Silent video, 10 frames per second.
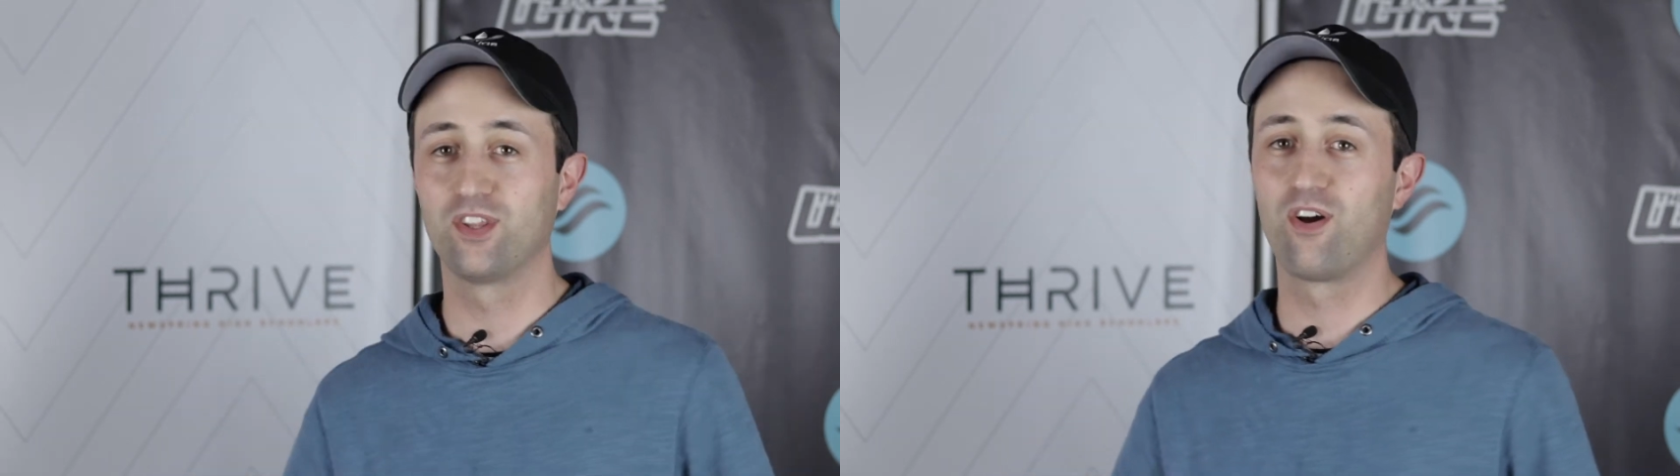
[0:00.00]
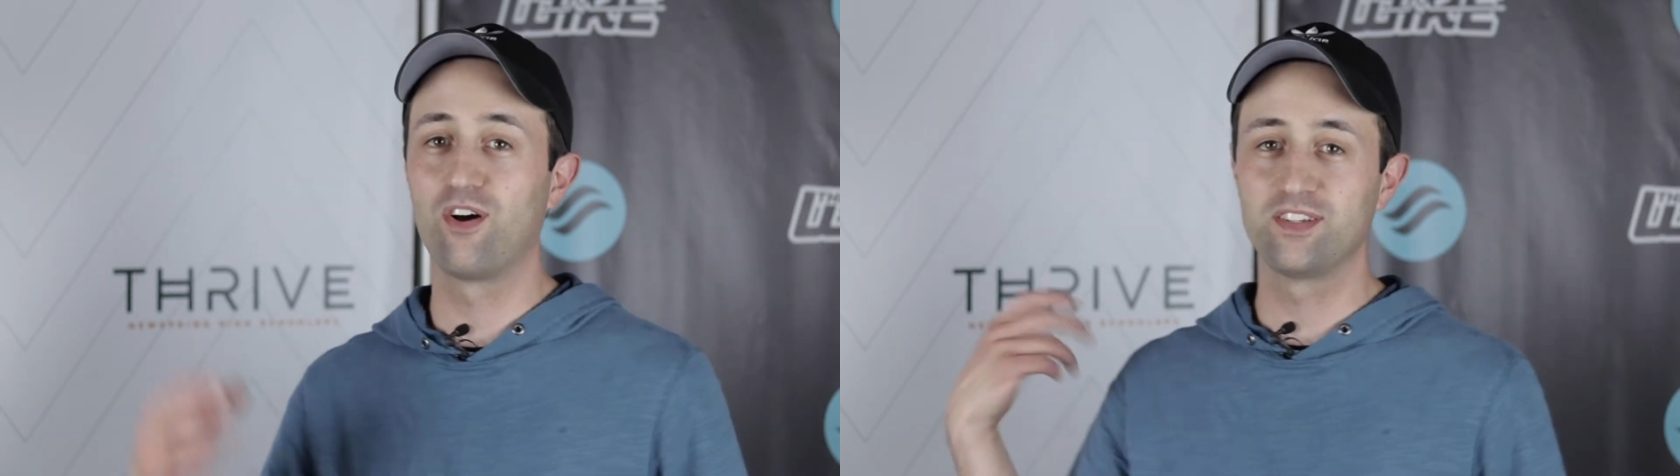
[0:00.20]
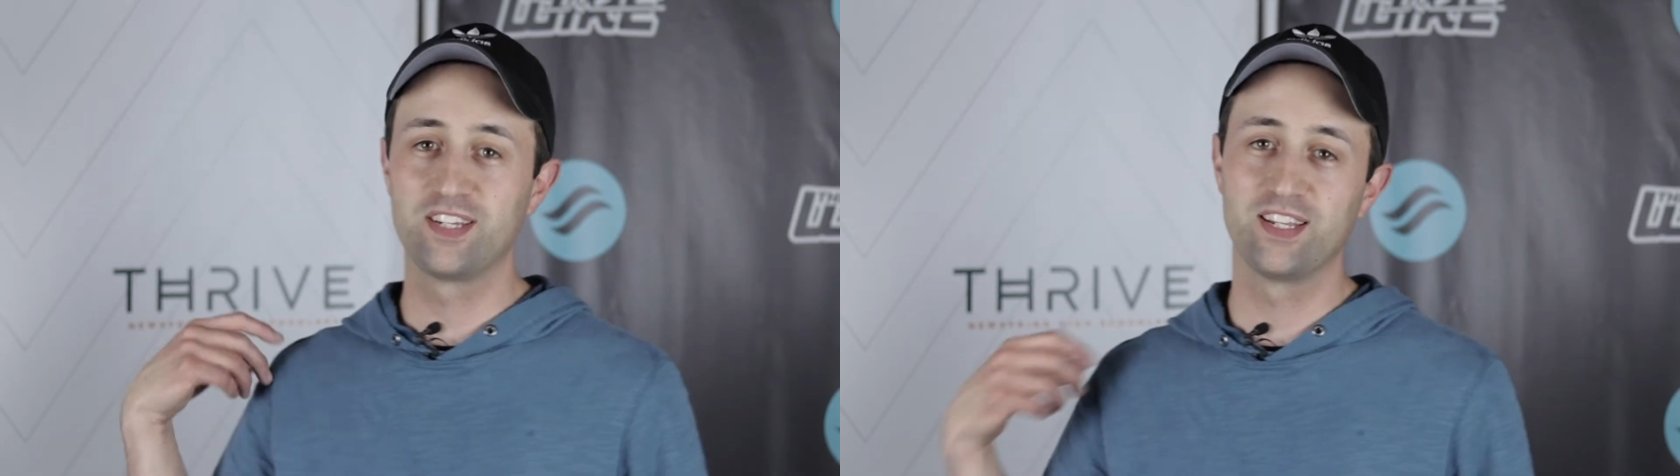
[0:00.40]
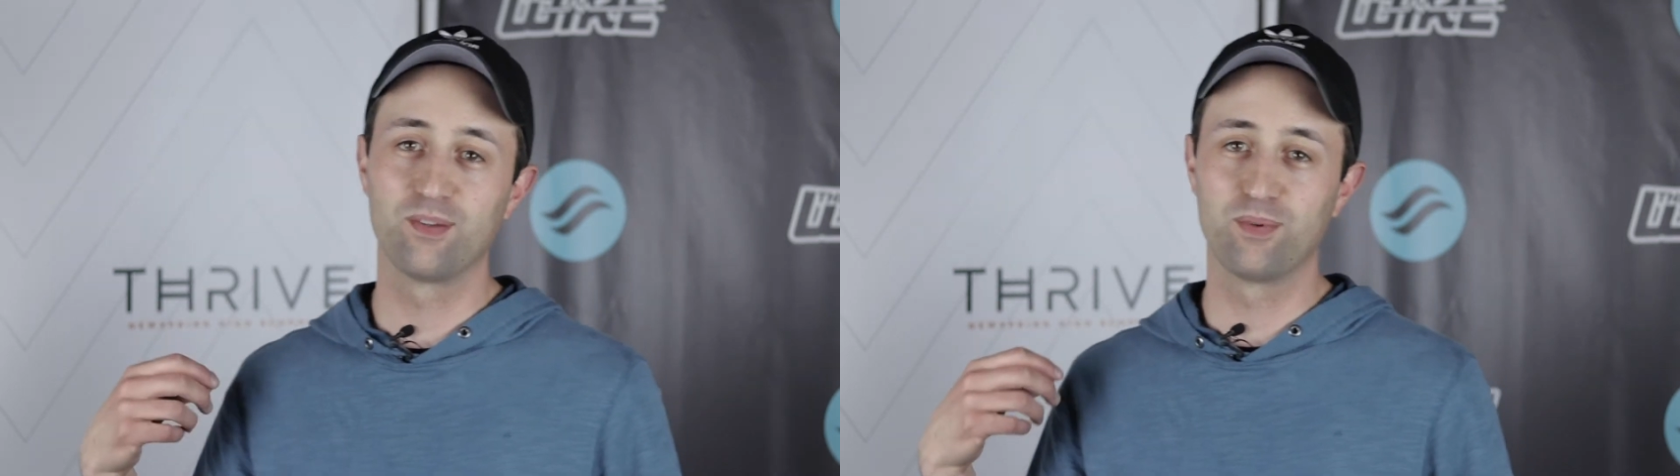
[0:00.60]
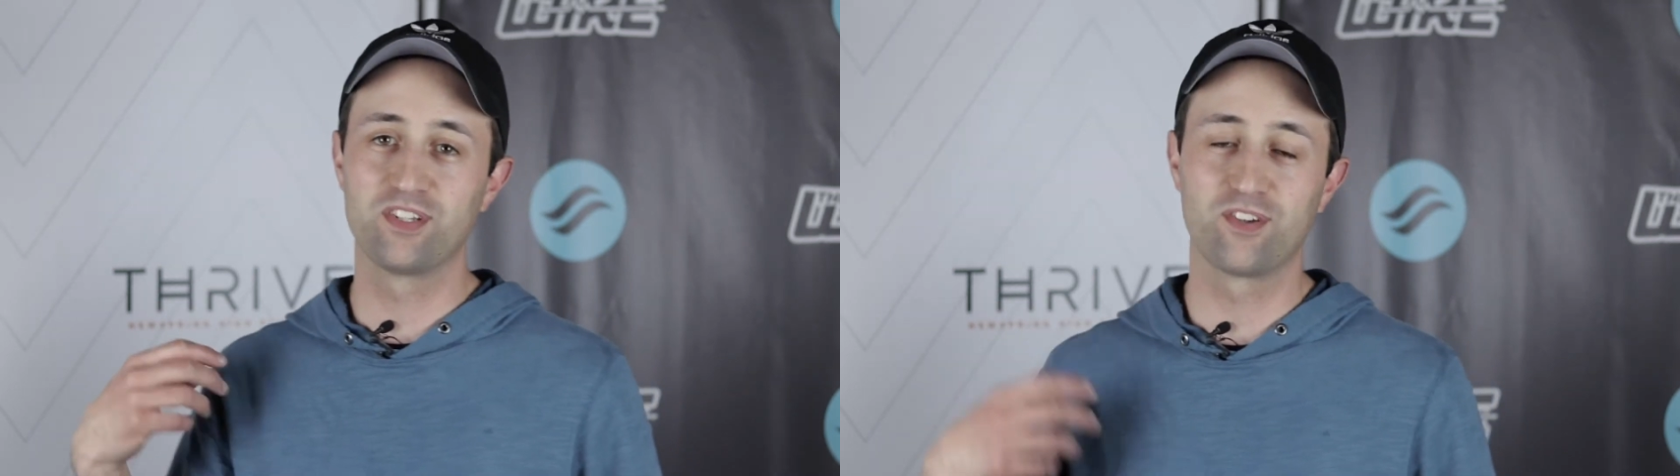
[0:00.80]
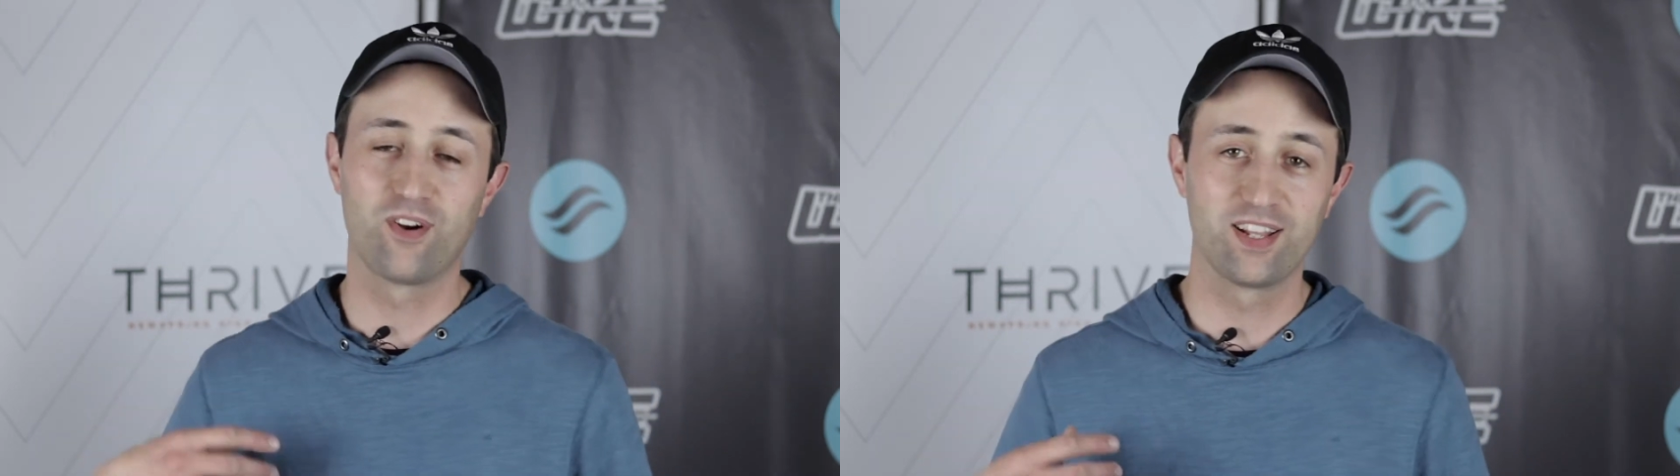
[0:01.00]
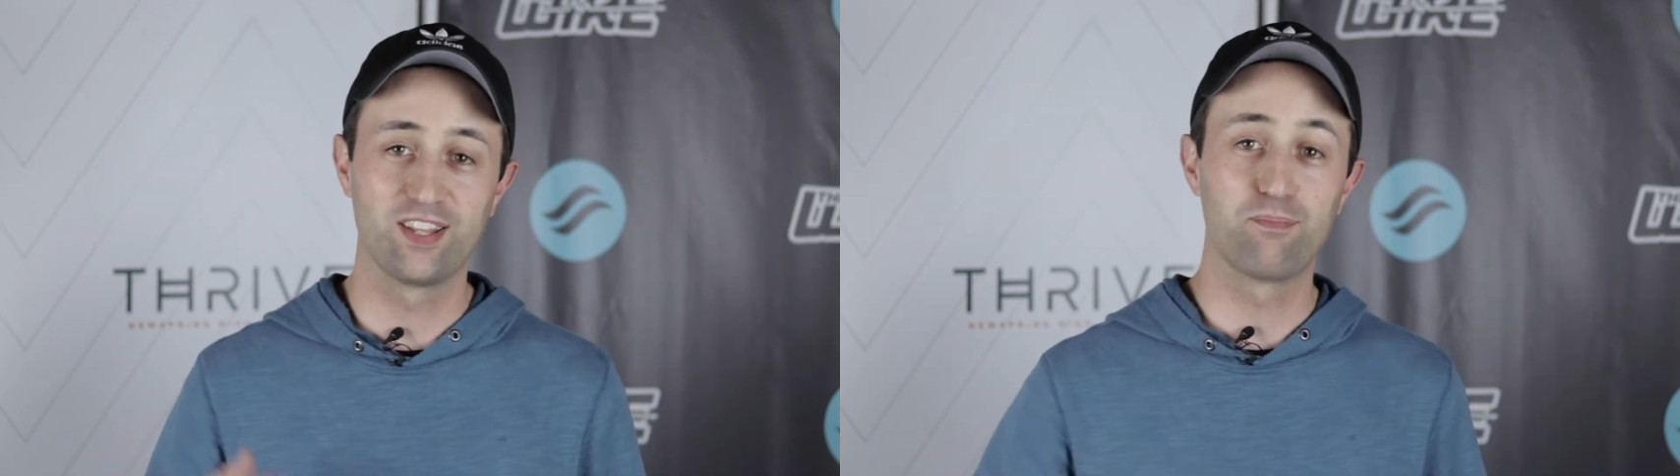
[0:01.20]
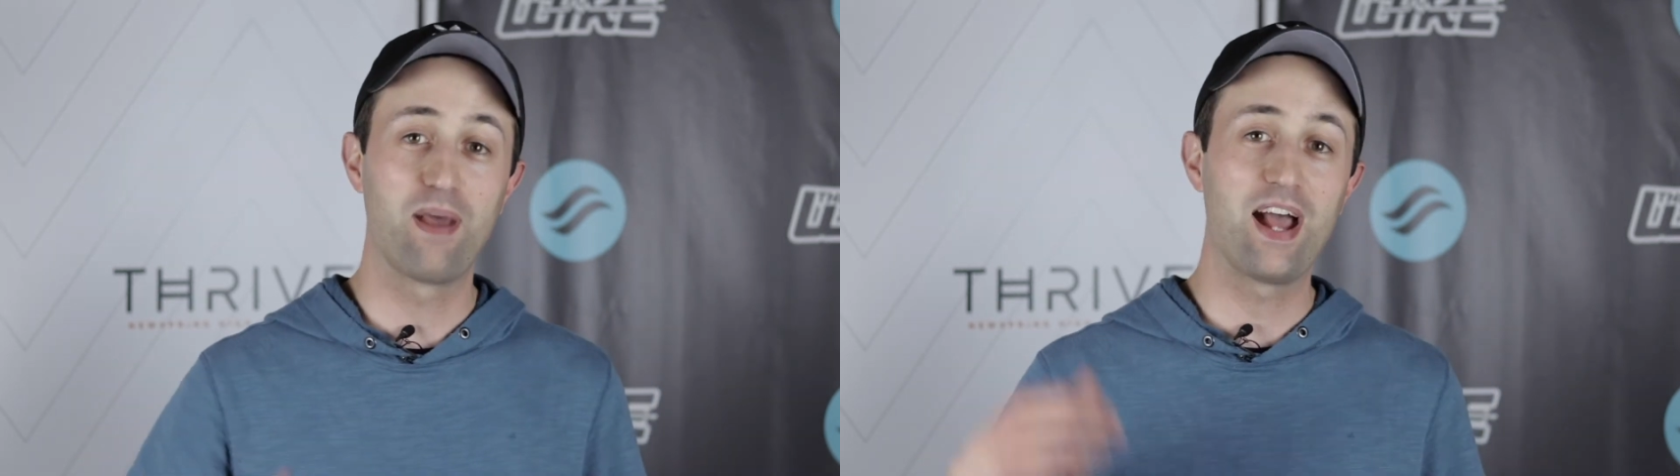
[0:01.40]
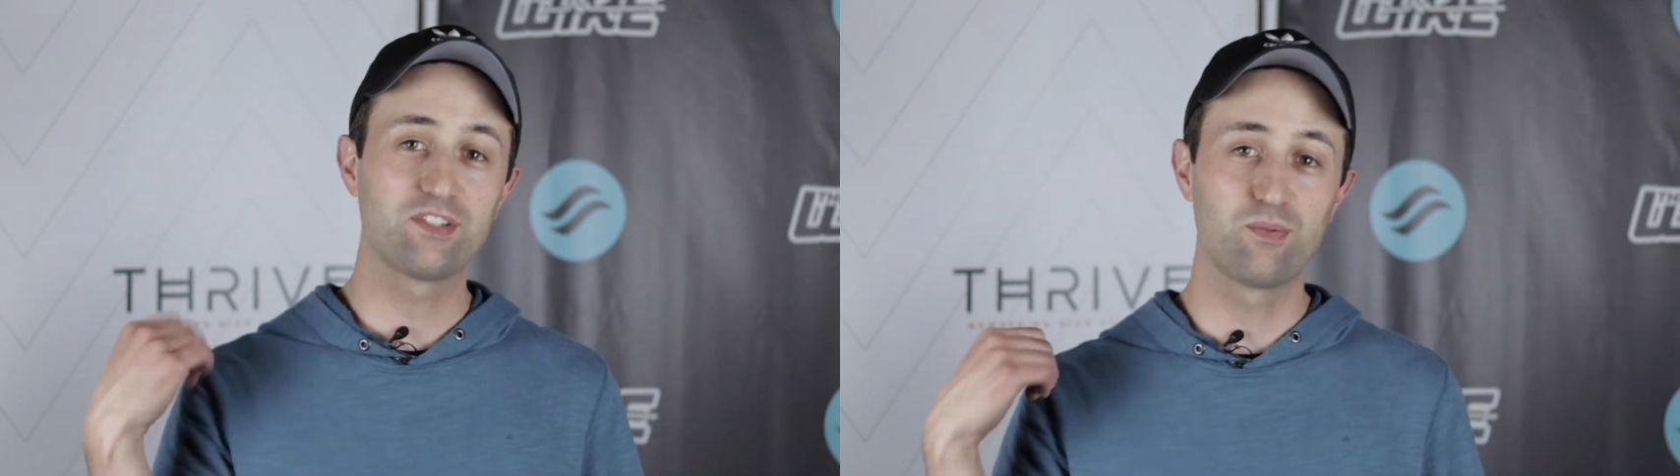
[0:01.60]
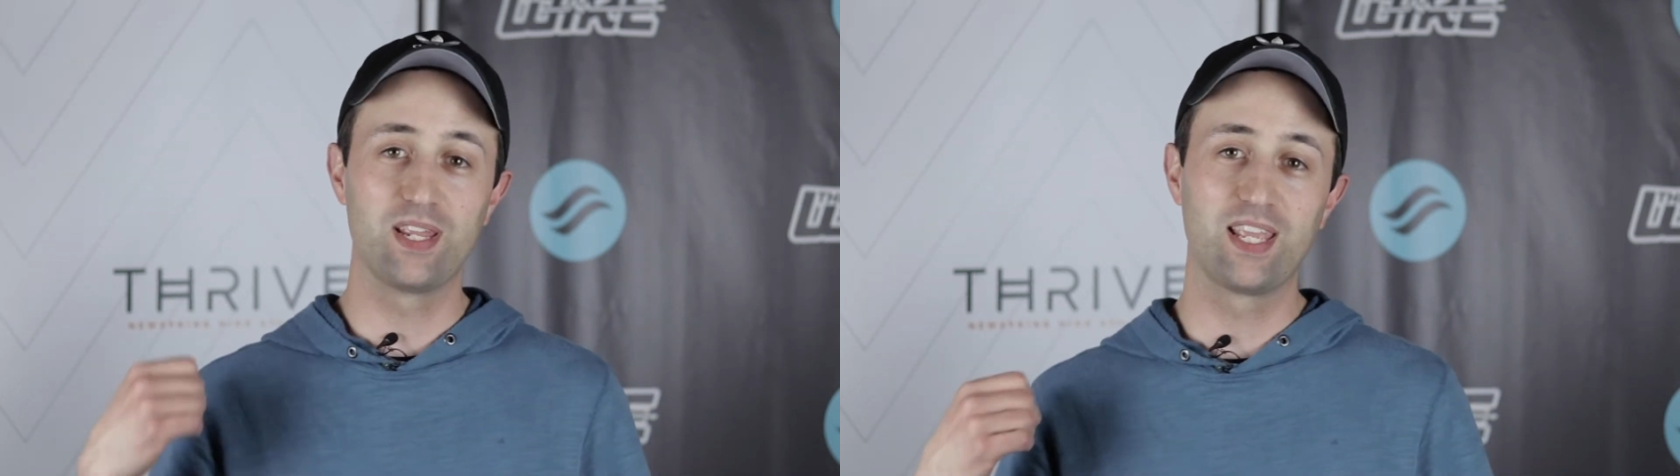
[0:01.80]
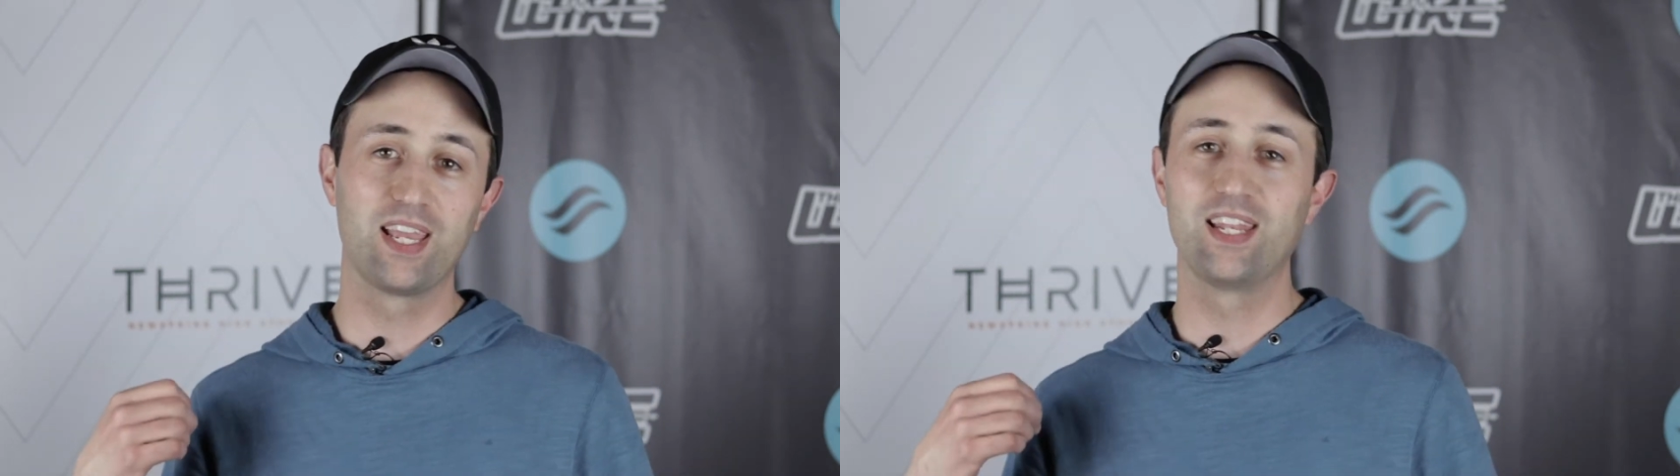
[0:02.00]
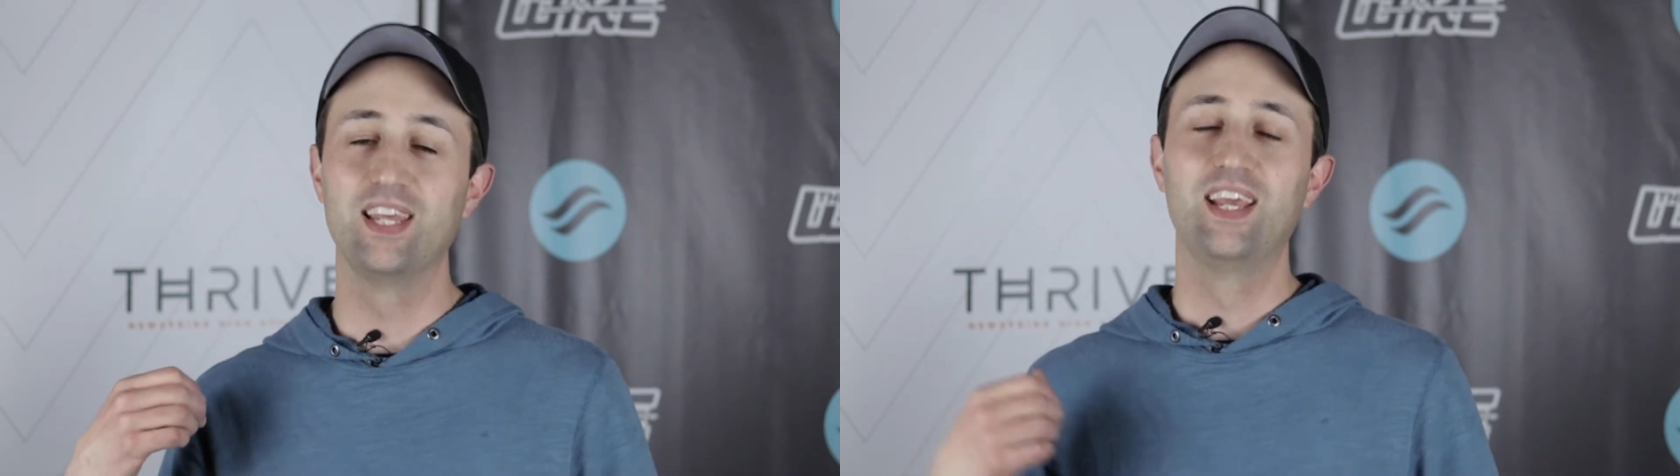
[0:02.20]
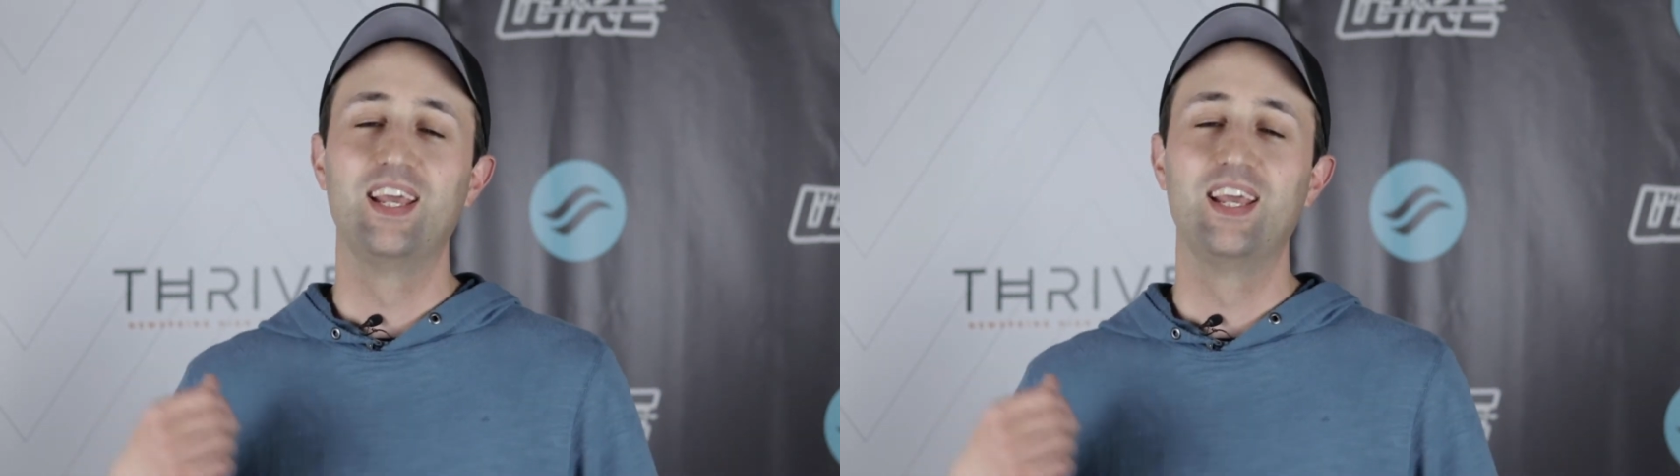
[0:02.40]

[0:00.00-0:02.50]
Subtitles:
the content that we started this past weekend